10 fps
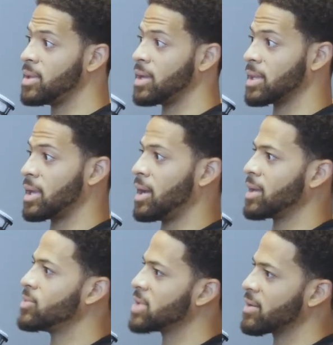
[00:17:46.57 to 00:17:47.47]
been like
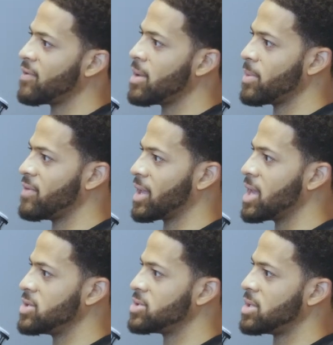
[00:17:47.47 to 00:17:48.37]
like it was like a family
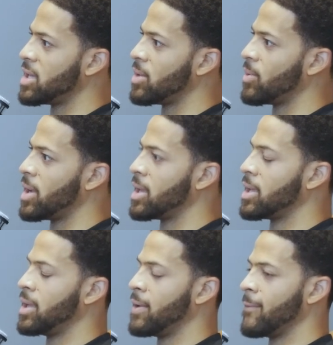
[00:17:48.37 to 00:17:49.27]
vacation yes. in a way,
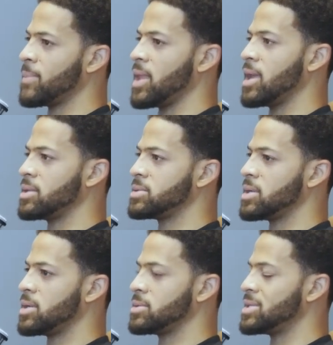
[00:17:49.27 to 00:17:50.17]
and
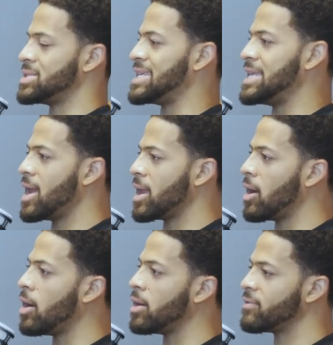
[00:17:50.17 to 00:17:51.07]
to to see Nana
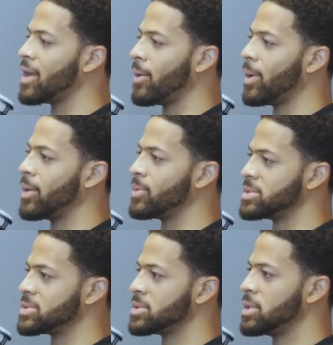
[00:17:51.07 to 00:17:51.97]
off that way
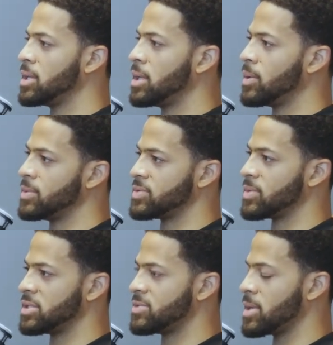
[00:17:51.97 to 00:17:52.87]
was was
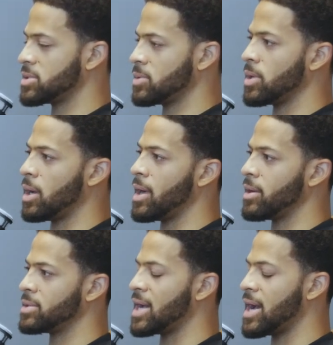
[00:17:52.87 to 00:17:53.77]
really special. We all had
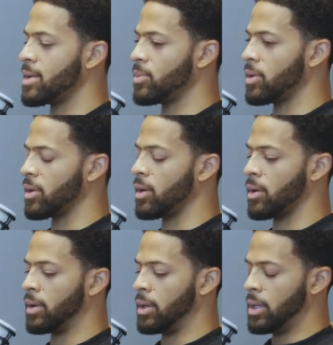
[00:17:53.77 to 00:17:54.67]
our time with
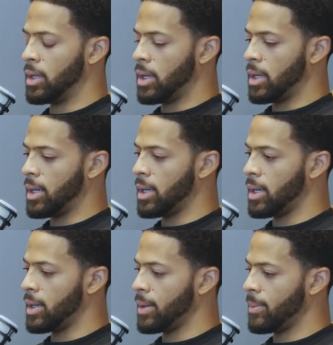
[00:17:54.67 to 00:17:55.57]
her,
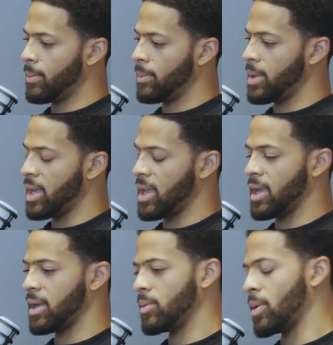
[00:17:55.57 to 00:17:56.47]
um,
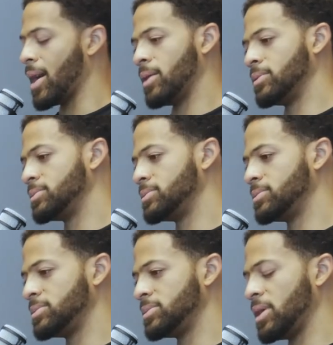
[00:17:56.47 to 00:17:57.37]
and wow,
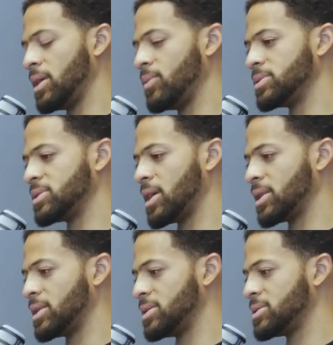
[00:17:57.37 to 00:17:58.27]
it was
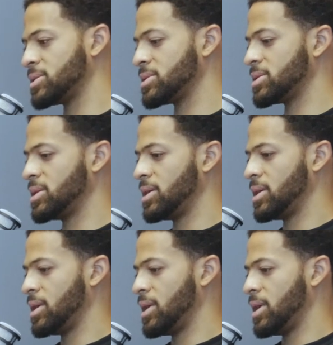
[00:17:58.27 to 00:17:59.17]
like this.
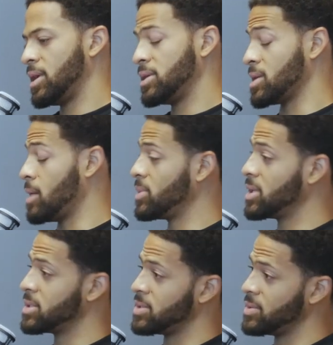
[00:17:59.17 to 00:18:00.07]
It's
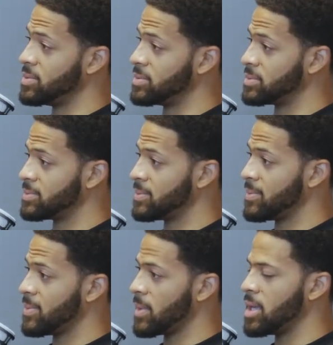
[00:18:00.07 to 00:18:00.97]
humbling too.
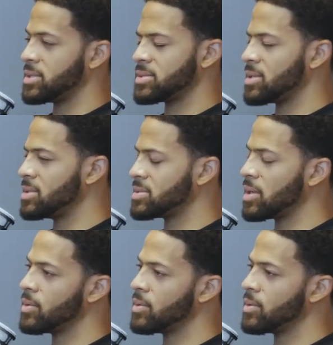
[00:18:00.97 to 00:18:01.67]
Yeah, it it's really it's like,